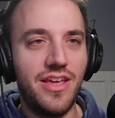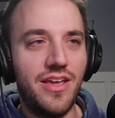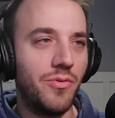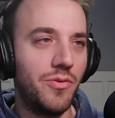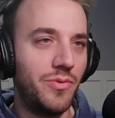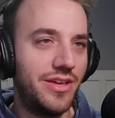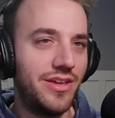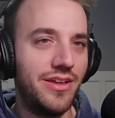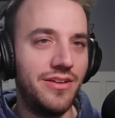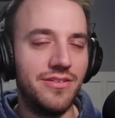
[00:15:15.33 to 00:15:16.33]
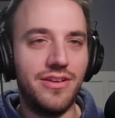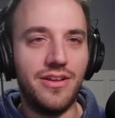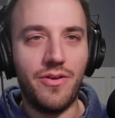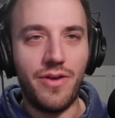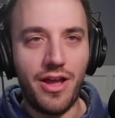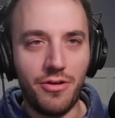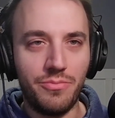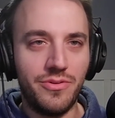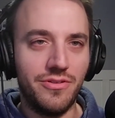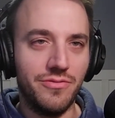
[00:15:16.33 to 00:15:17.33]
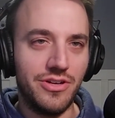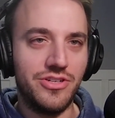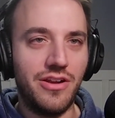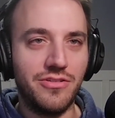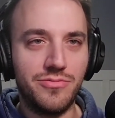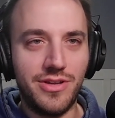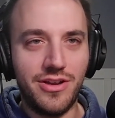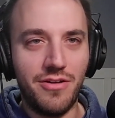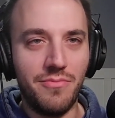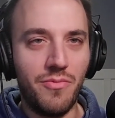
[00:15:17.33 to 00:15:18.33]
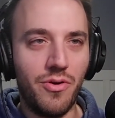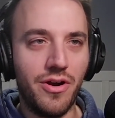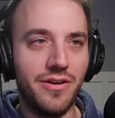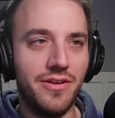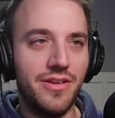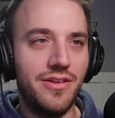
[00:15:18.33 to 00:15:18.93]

where we can help originators become more